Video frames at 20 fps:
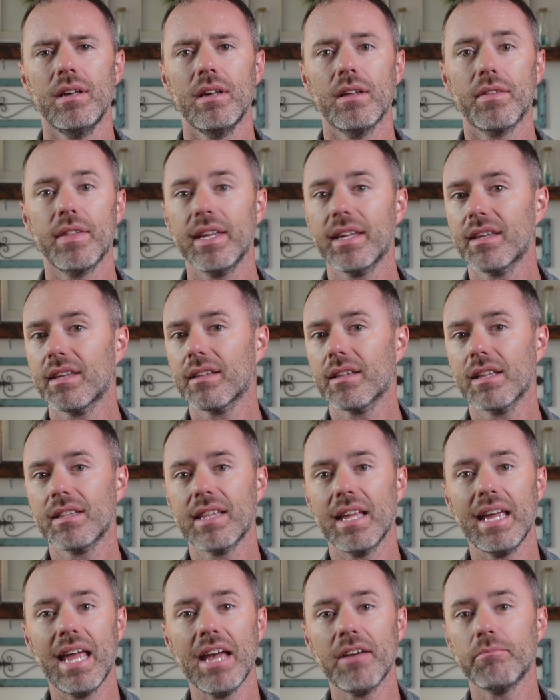thinking that
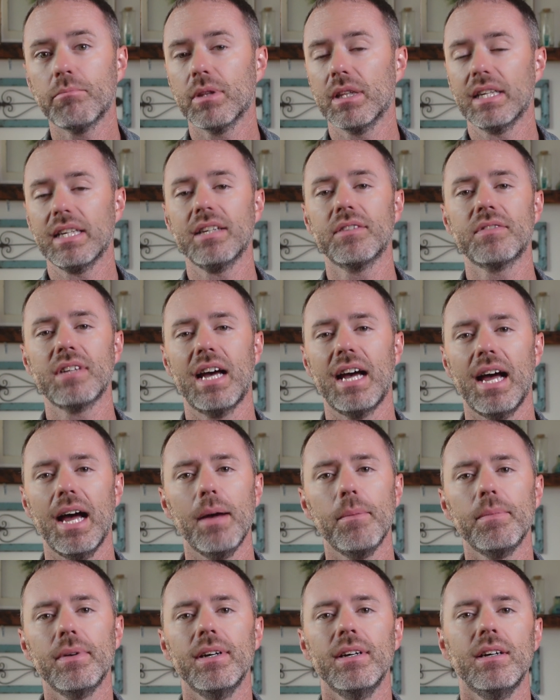they have plenty of
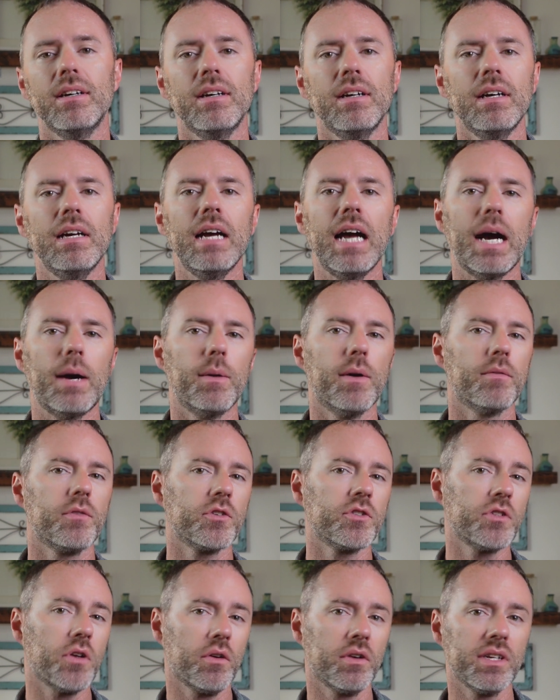time. However,
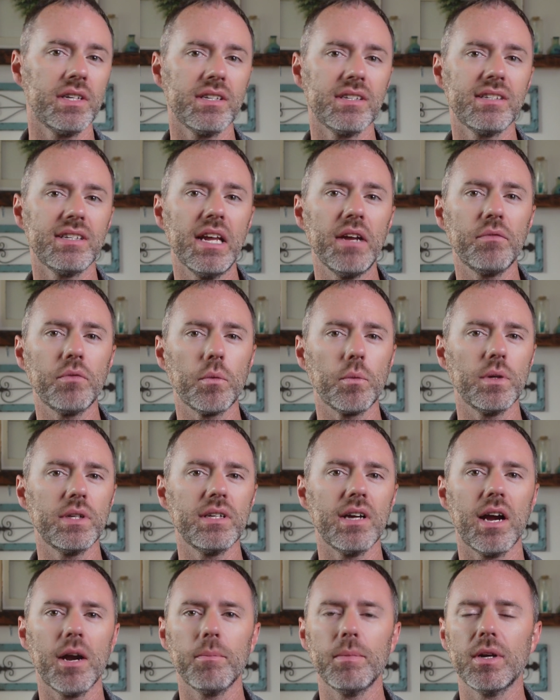starting to save for
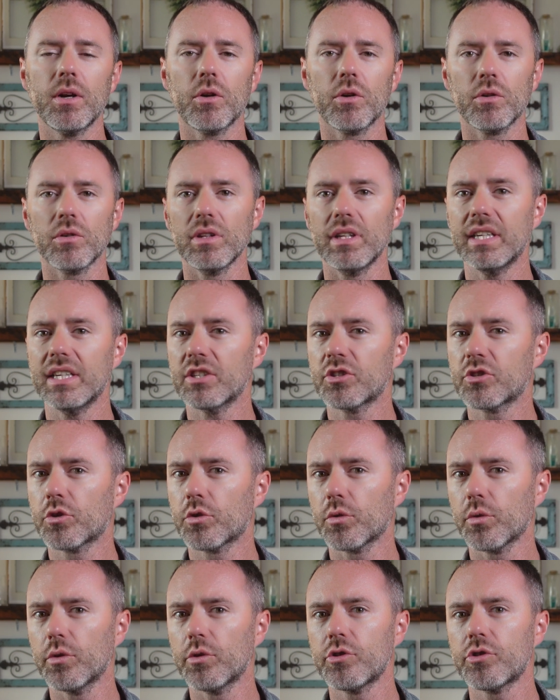retirement early is
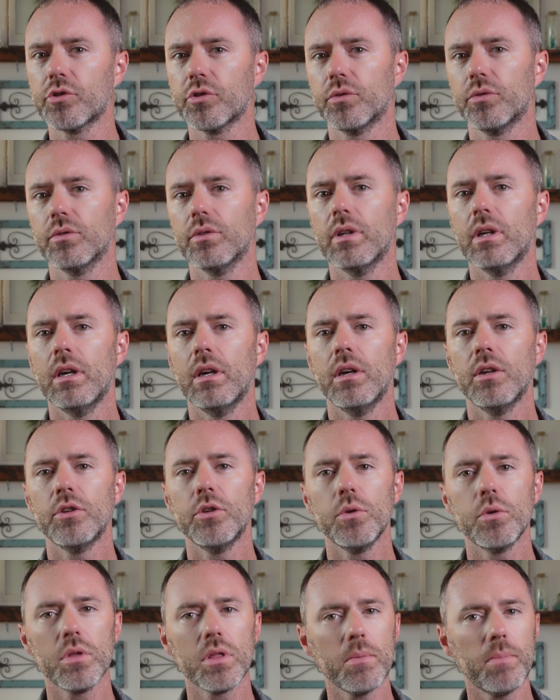crucial
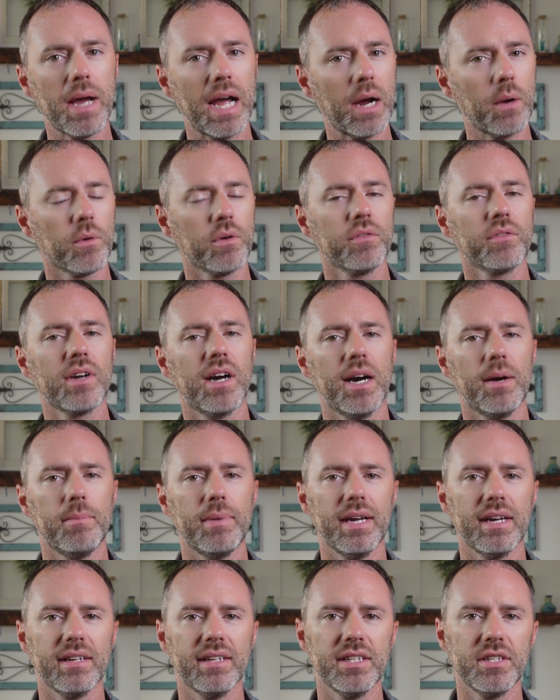due to the power of
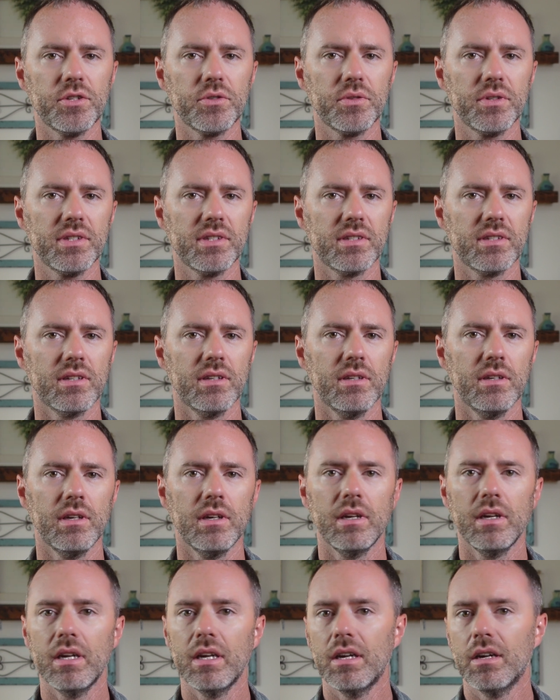compound interest.
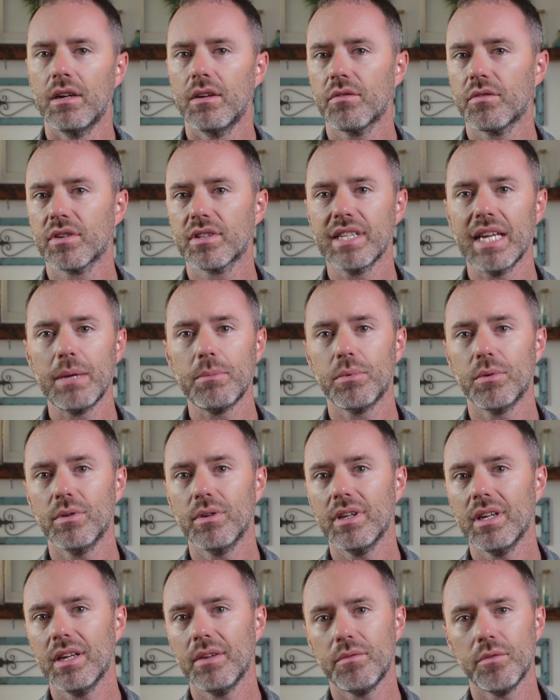For example,
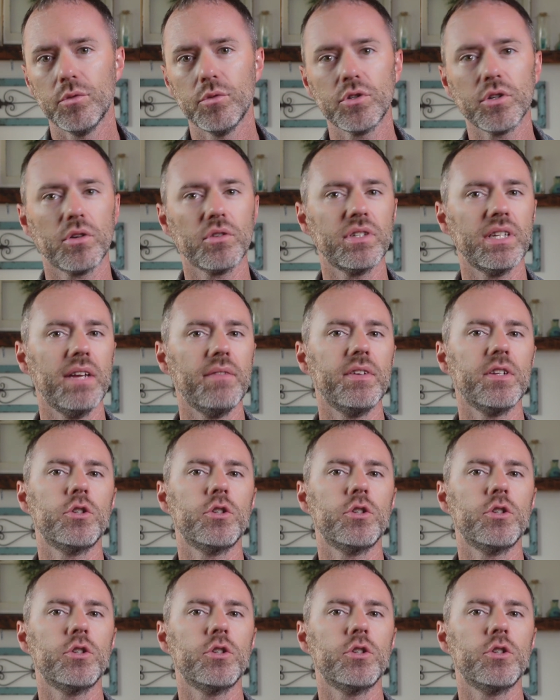if you start saving